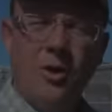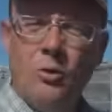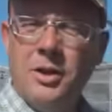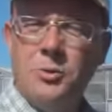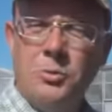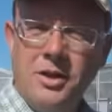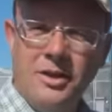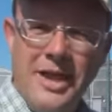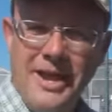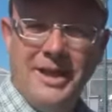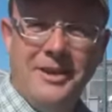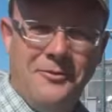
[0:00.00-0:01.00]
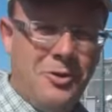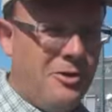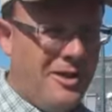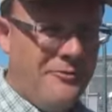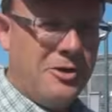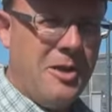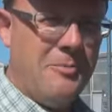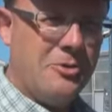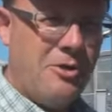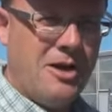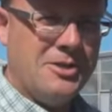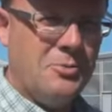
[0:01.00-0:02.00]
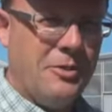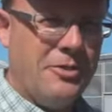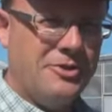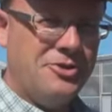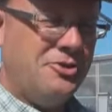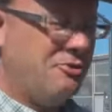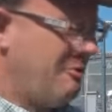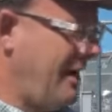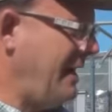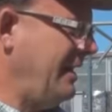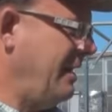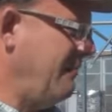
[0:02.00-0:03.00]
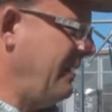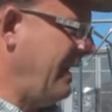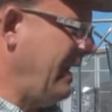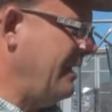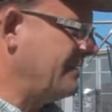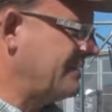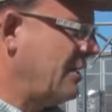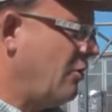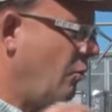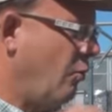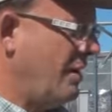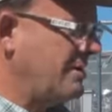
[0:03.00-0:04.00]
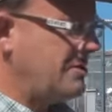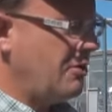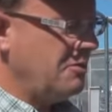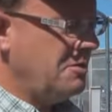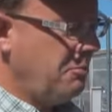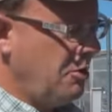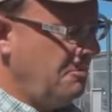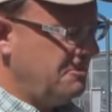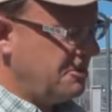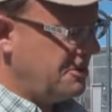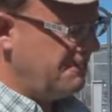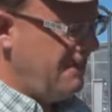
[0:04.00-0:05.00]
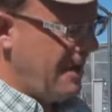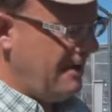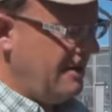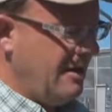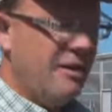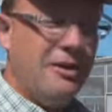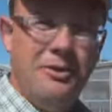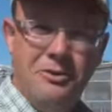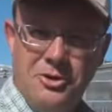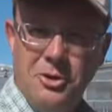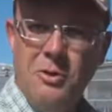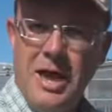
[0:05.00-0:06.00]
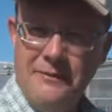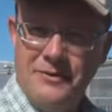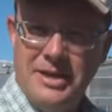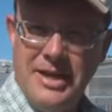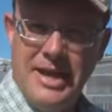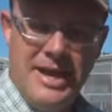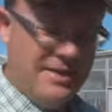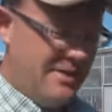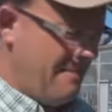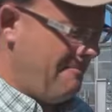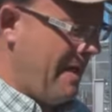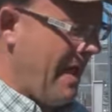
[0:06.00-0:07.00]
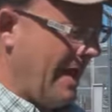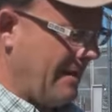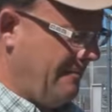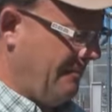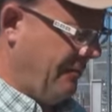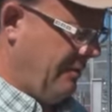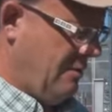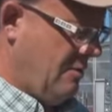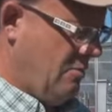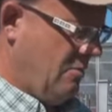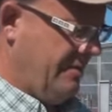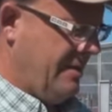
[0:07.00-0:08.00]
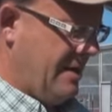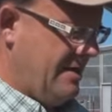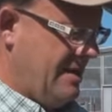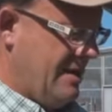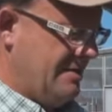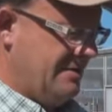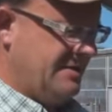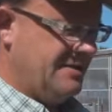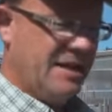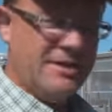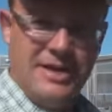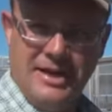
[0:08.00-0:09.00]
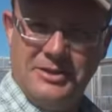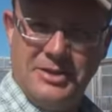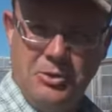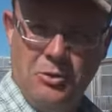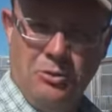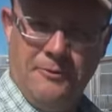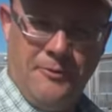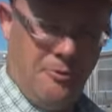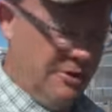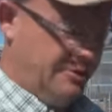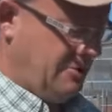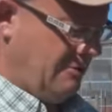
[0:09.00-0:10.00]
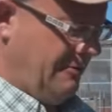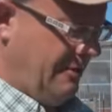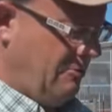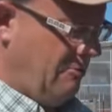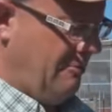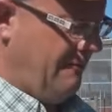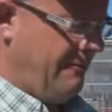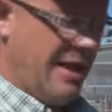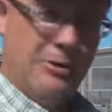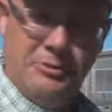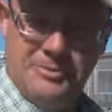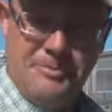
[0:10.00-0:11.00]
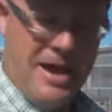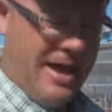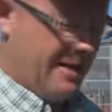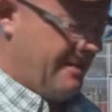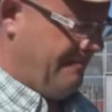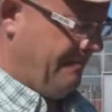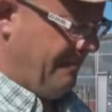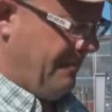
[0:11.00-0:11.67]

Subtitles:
The only real negative you'll ever come across with a geranium is once those blooms are spent, you do have to deadhead them back. What that does is that takes the old foliage or the old flowers back,